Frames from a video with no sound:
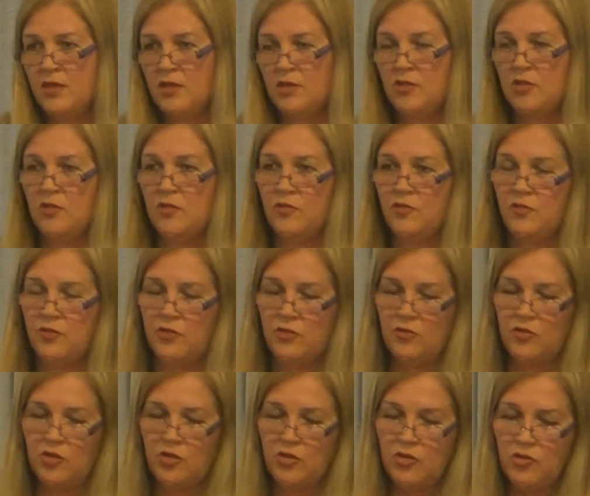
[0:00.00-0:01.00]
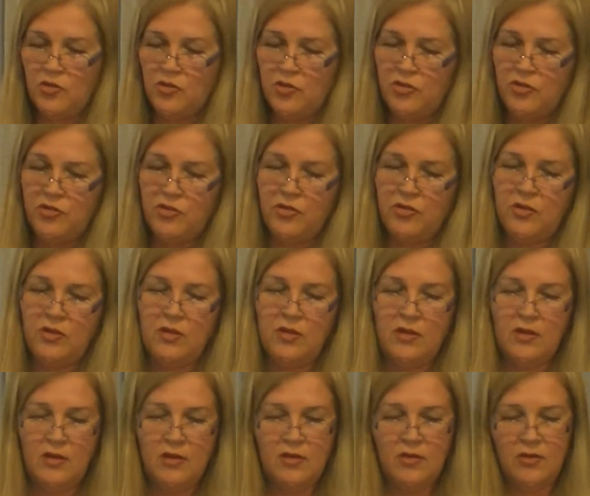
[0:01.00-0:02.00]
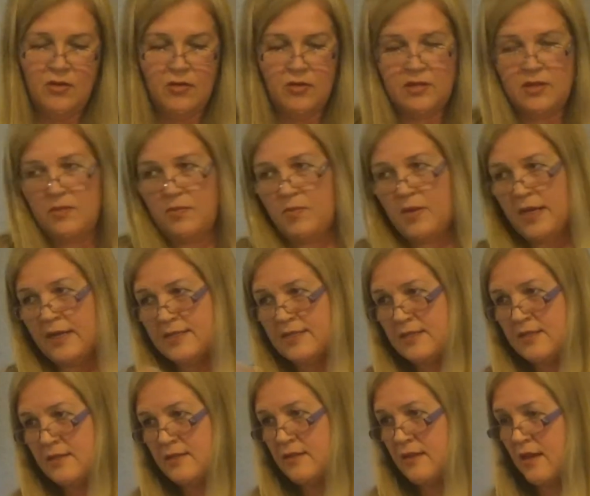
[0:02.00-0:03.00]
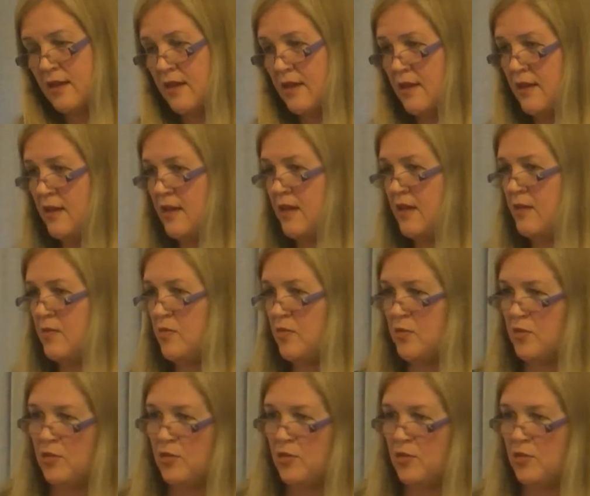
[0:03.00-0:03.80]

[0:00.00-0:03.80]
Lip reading: You don't feel good, or the bus didn't come,